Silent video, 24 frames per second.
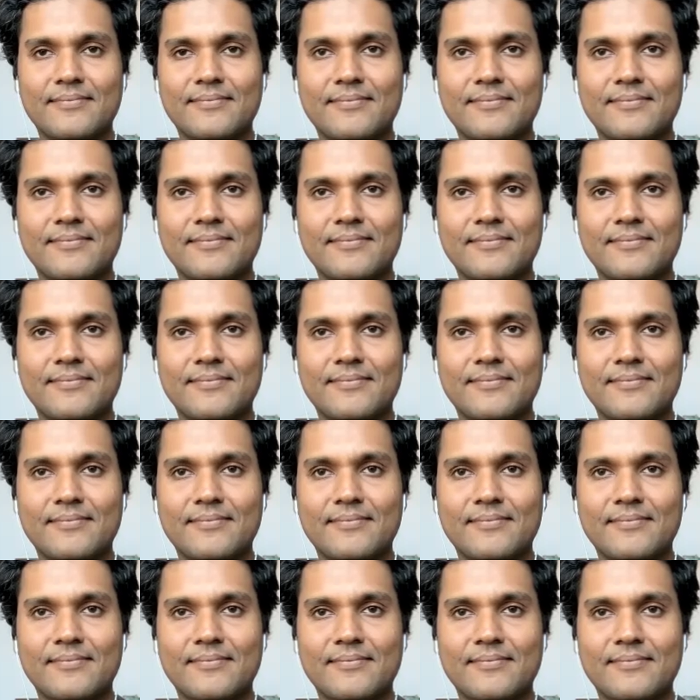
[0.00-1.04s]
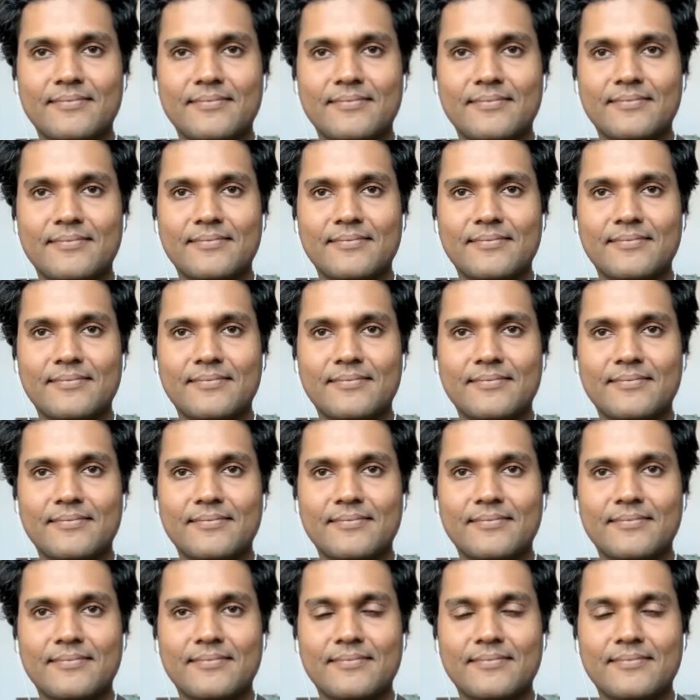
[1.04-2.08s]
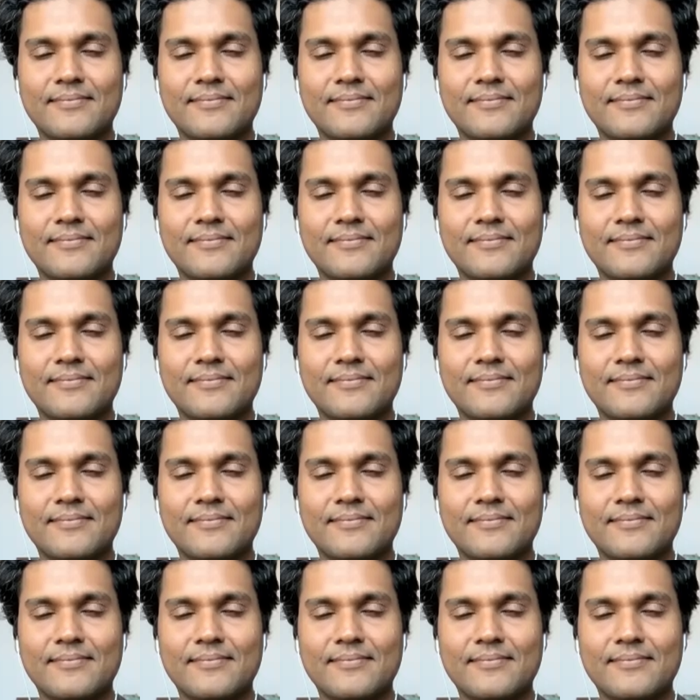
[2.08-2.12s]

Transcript: [no speech]